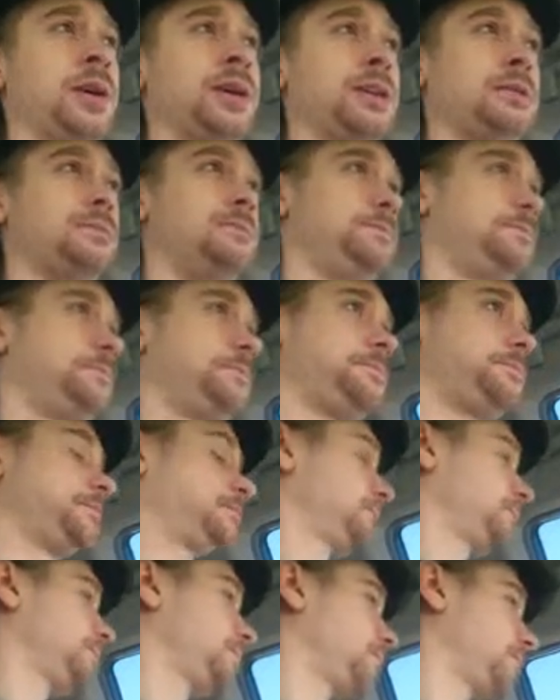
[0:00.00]
but
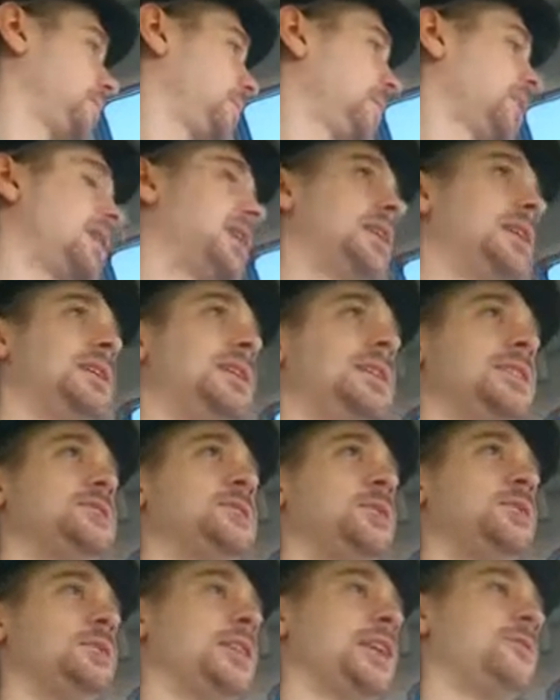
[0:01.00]

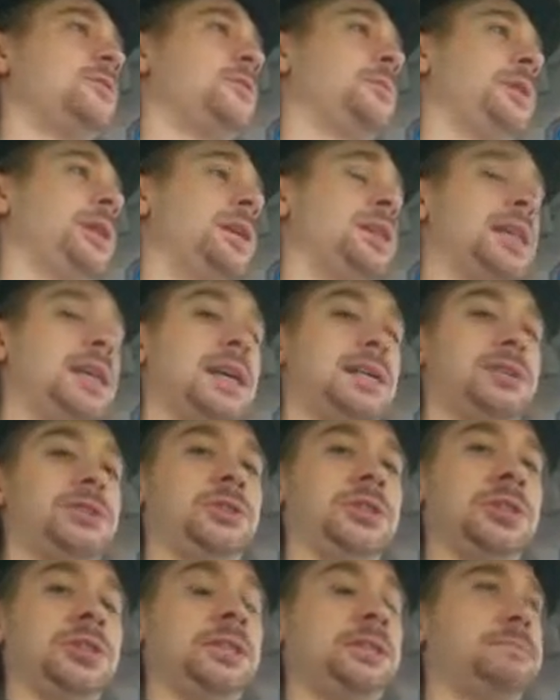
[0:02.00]
that's what we get for being
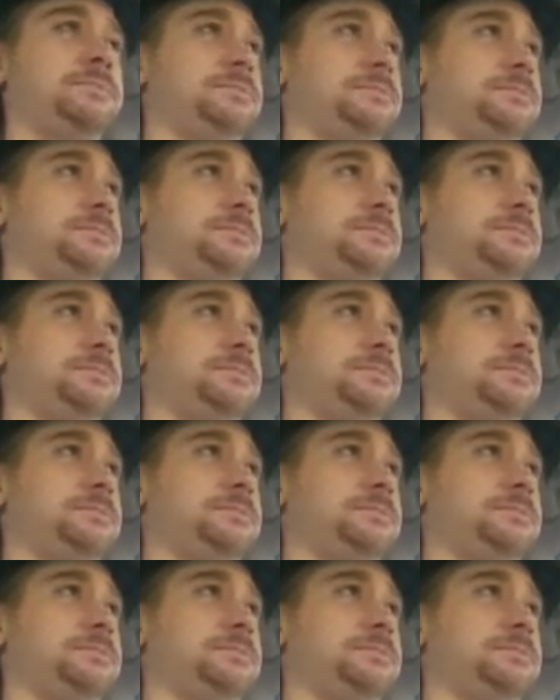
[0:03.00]
last gen.